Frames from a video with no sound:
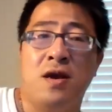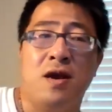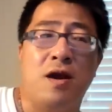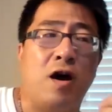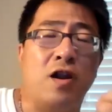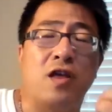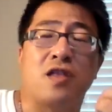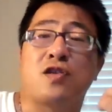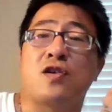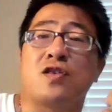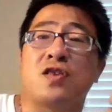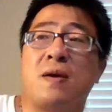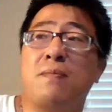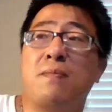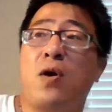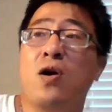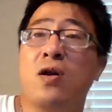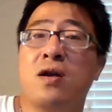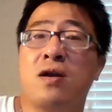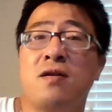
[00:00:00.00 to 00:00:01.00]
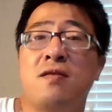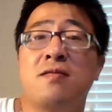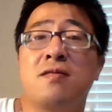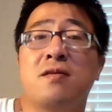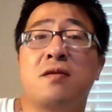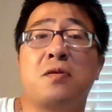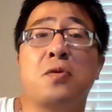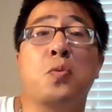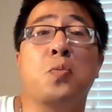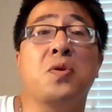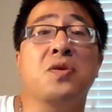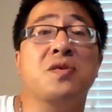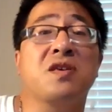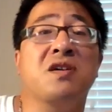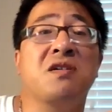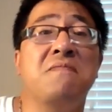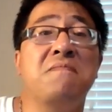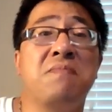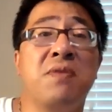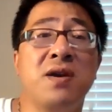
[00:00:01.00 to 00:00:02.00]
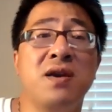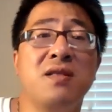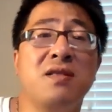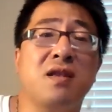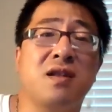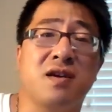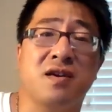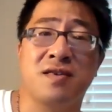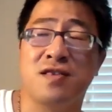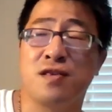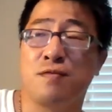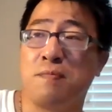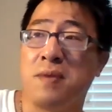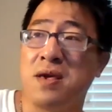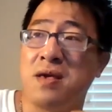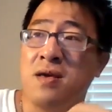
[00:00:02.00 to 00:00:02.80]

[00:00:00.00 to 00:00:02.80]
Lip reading: Auditors are more concerned with completeness